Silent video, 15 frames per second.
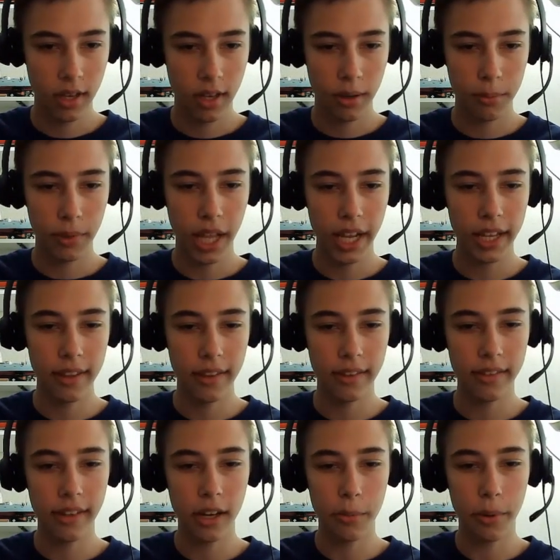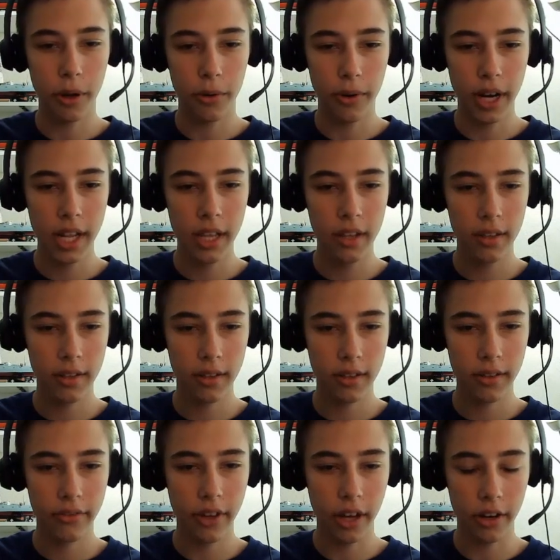I'm liking the setup already.
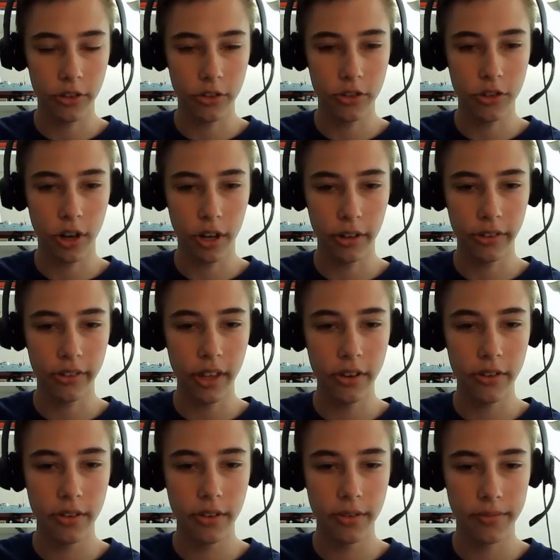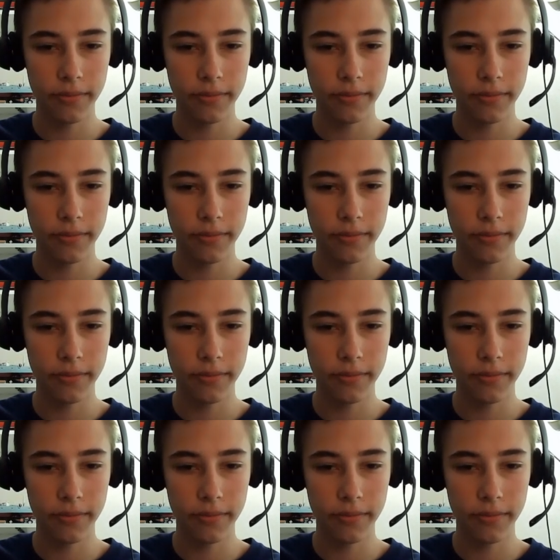I've got a strong center.